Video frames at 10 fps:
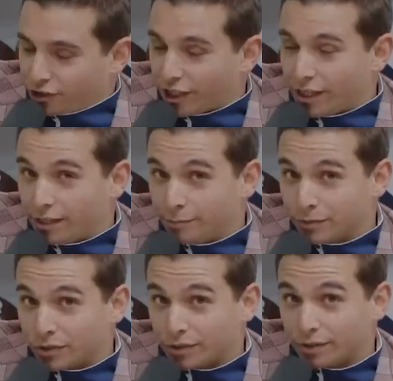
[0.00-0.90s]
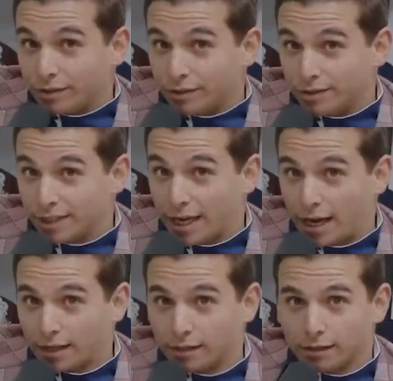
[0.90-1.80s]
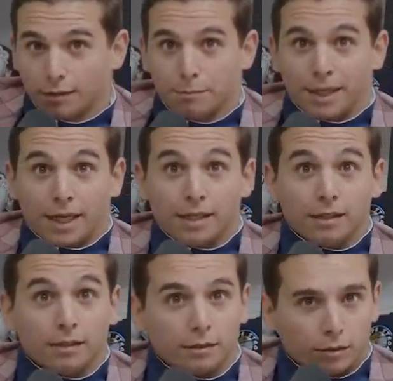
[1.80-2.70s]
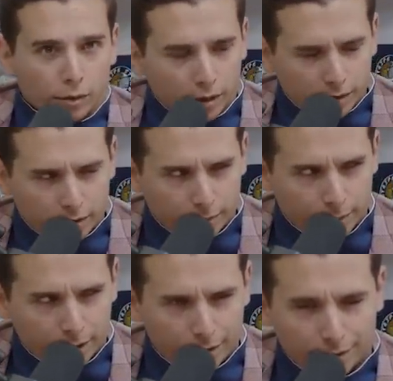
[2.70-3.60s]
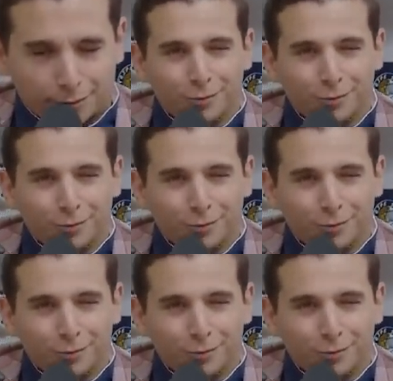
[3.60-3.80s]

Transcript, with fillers: James, Zach, Amanda, question marks?